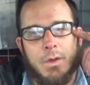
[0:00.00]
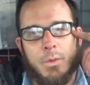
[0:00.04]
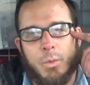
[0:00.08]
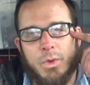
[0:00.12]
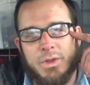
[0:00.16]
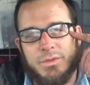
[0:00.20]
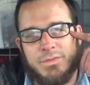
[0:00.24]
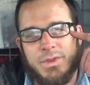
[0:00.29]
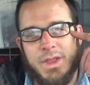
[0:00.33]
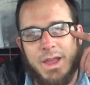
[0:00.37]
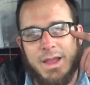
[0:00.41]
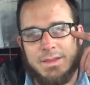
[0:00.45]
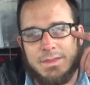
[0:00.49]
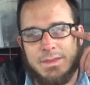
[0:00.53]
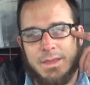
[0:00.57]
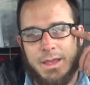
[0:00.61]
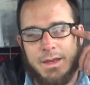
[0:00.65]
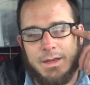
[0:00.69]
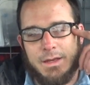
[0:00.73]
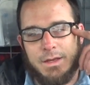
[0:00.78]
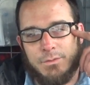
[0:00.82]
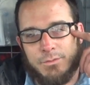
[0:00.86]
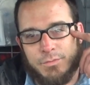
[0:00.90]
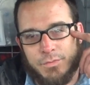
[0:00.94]
we've got
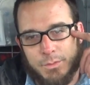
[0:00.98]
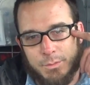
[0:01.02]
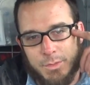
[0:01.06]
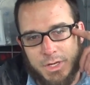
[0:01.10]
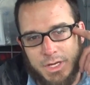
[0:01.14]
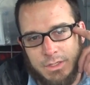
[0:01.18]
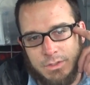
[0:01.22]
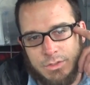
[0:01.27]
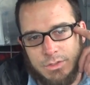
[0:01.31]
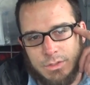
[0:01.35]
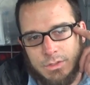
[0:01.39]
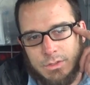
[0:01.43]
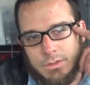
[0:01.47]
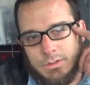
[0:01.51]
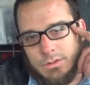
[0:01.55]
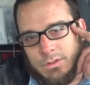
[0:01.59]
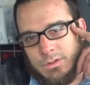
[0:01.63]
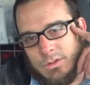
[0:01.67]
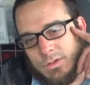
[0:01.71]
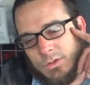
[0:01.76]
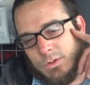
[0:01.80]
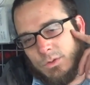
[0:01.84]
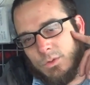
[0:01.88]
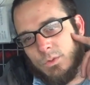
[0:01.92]
that information
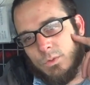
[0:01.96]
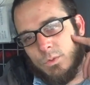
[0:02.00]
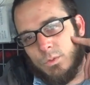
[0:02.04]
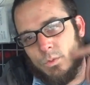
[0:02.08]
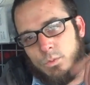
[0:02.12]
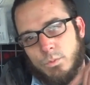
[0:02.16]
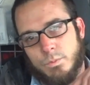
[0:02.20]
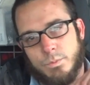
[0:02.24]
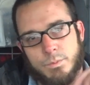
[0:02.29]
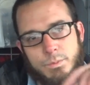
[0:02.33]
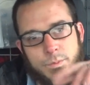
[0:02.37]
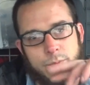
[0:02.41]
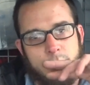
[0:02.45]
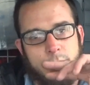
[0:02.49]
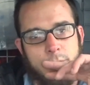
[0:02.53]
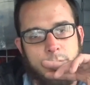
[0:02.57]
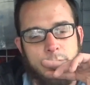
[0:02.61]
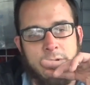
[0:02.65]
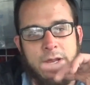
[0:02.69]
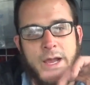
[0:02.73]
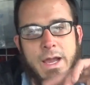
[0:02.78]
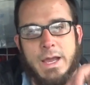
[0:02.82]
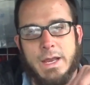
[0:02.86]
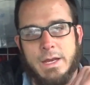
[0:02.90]
to
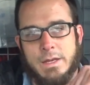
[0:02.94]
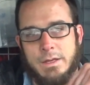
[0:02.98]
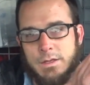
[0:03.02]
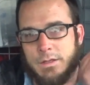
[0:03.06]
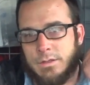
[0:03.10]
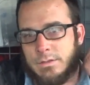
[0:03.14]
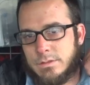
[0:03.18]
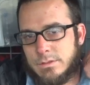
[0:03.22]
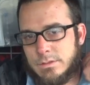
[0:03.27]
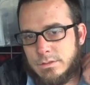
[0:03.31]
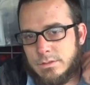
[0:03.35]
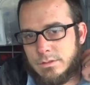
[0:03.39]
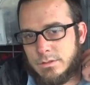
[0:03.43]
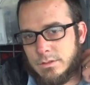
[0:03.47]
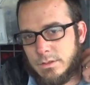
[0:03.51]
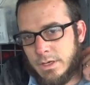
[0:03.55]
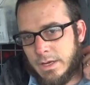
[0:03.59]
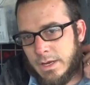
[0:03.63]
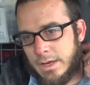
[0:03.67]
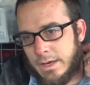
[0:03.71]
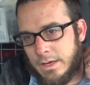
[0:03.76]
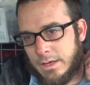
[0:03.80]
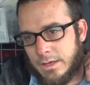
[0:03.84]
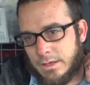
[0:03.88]
guide us
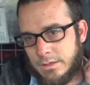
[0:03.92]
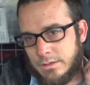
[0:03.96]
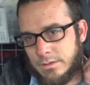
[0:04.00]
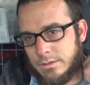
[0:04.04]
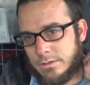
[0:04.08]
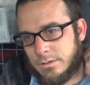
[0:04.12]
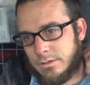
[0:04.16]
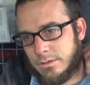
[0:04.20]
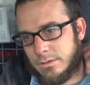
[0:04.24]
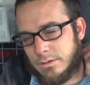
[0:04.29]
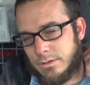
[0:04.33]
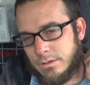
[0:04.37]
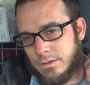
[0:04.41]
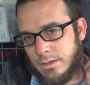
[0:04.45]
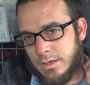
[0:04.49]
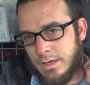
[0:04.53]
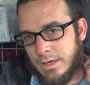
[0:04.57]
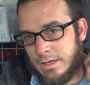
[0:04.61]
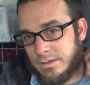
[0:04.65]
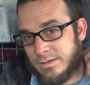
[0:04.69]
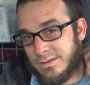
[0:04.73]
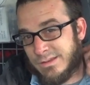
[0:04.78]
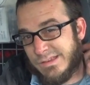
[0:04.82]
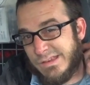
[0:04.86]
and
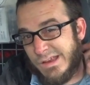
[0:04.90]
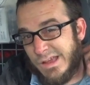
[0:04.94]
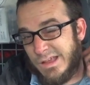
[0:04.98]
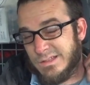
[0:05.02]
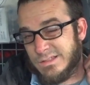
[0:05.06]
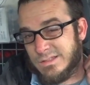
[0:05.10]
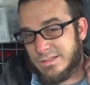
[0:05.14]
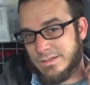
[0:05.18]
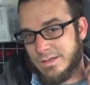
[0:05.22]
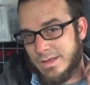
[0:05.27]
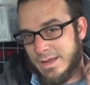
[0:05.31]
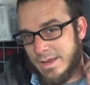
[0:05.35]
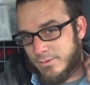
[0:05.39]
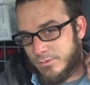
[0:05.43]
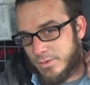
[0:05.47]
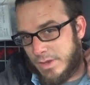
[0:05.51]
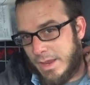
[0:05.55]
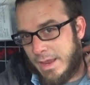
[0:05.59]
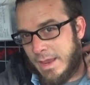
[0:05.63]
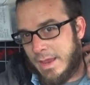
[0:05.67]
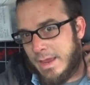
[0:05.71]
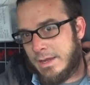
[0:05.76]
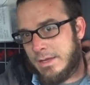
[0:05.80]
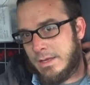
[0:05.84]
it doesn't
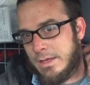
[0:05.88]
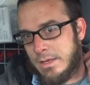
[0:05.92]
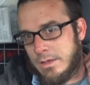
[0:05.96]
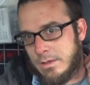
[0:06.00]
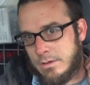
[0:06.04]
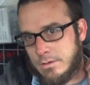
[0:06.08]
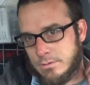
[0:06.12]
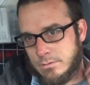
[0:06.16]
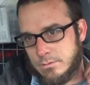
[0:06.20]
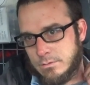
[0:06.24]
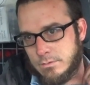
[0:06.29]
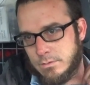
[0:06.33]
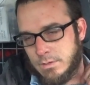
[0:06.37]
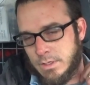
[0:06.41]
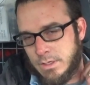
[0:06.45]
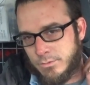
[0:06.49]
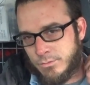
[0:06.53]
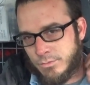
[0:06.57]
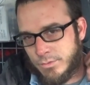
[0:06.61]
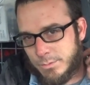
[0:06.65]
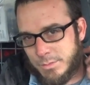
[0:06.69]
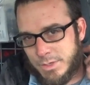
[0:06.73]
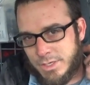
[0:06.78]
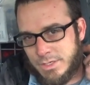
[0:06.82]
have any
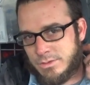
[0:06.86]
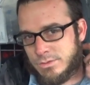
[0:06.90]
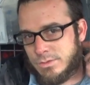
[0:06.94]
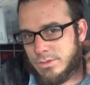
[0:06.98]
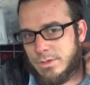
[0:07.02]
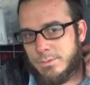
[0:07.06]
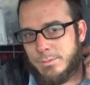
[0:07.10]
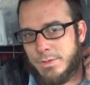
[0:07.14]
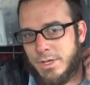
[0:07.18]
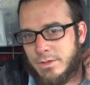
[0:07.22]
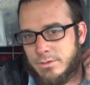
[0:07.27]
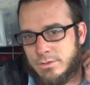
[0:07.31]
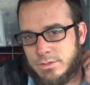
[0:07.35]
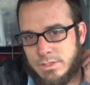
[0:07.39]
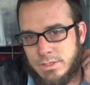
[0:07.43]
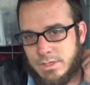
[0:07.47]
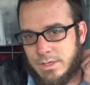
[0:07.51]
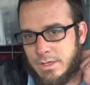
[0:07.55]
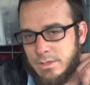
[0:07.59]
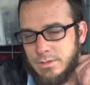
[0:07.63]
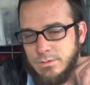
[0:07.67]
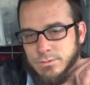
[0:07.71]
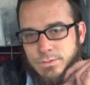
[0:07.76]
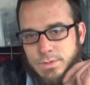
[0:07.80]
information about
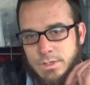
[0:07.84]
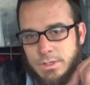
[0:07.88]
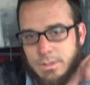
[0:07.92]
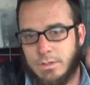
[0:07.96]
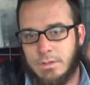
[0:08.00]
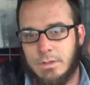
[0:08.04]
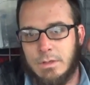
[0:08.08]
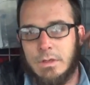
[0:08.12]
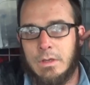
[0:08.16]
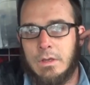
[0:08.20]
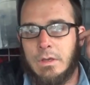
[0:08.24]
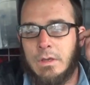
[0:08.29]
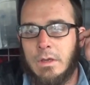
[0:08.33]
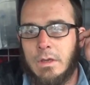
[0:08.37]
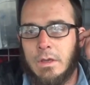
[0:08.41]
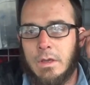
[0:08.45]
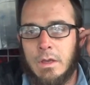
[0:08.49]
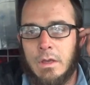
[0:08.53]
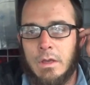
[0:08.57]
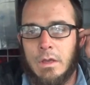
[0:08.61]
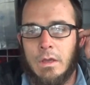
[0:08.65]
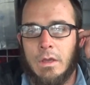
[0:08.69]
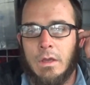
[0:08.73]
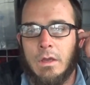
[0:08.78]
TXV.
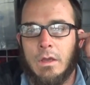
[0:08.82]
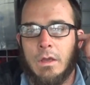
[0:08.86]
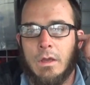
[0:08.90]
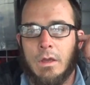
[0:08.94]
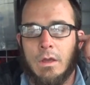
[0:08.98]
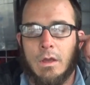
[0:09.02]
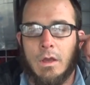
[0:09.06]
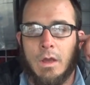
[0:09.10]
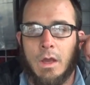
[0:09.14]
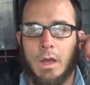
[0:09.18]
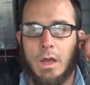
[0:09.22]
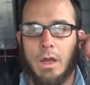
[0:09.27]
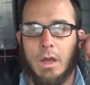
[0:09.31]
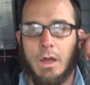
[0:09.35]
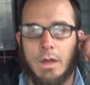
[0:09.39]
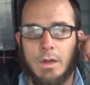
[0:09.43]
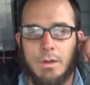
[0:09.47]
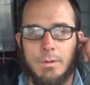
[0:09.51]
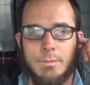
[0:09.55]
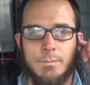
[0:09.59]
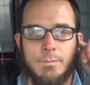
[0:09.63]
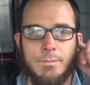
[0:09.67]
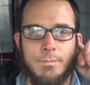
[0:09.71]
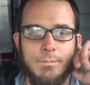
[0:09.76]

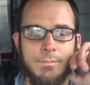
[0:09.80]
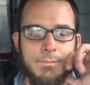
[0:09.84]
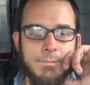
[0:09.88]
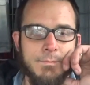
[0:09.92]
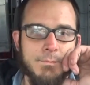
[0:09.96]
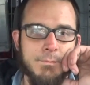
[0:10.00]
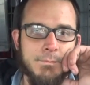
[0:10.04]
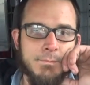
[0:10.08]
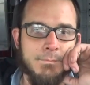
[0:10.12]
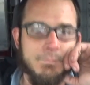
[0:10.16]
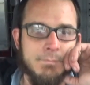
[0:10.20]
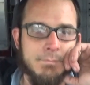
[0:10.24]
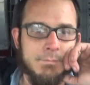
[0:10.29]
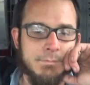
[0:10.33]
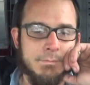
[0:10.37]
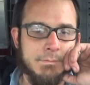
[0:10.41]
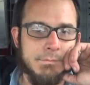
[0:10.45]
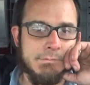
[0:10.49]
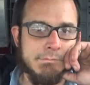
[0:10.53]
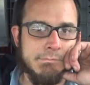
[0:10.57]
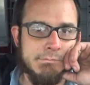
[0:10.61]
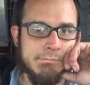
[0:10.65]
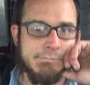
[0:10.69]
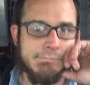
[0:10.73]

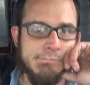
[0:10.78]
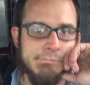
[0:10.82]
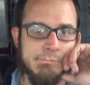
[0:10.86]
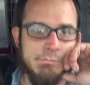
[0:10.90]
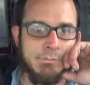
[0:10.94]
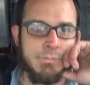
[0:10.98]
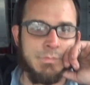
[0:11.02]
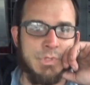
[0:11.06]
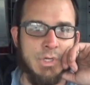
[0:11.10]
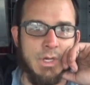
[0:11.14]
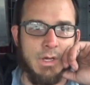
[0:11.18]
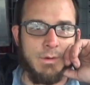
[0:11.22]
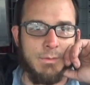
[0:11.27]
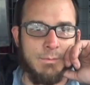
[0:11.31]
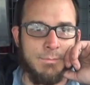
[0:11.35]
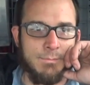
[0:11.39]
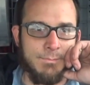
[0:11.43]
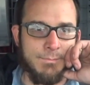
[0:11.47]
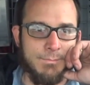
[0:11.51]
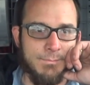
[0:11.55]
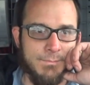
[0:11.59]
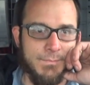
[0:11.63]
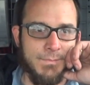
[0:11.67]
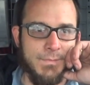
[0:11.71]
Um, so
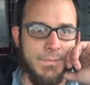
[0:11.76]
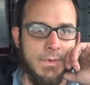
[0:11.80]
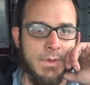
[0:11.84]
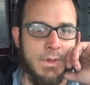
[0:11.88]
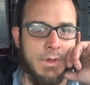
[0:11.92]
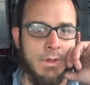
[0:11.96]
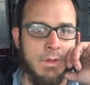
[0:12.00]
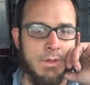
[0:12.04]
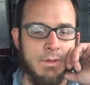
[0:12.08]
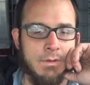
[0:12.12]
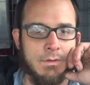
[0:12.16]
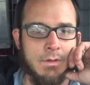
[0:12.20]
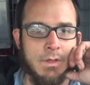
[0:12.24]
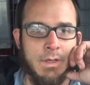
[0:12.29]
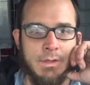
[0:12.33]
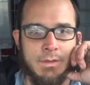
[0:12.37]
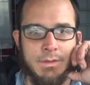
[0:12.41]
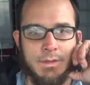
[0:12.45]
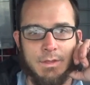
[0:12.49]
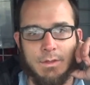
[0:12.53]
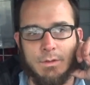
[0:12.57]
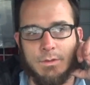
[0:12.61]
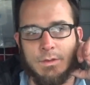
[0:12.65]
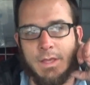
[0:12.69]
I, I
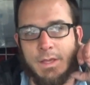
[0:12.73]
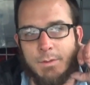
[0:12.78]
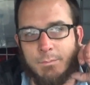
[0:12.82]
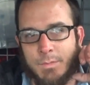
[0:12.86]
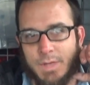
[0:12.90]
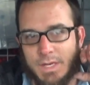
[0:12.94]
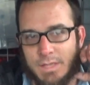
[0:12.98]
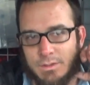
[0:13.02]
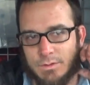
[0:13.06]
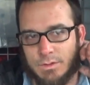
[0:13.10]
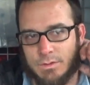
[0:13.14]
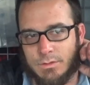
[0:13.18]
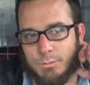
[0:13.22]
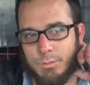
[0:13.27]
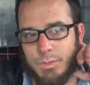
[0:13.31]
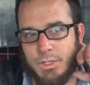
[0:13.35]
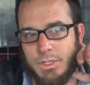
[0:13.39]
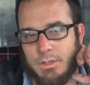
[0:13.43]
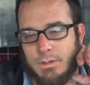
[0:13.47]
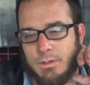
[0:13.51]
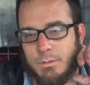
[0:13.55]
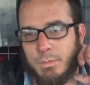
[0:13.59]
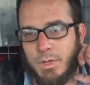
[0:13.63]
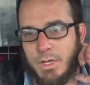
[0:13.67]
think that may just
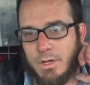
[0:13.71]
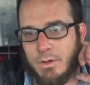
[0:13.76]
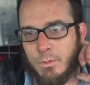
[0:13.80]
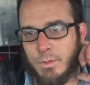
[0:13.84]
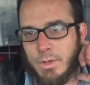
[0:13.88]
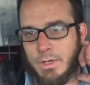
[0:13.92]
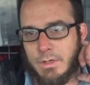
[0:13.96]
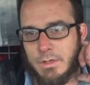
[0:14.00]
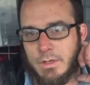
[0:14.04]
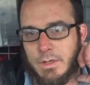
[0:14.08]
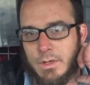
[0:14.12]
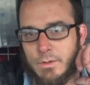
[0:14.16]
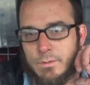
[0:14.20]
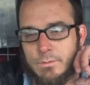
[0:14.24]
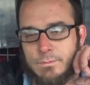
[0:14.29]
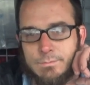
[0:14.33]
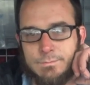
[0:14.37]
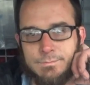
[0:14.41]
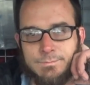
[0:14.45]
be the better way to go.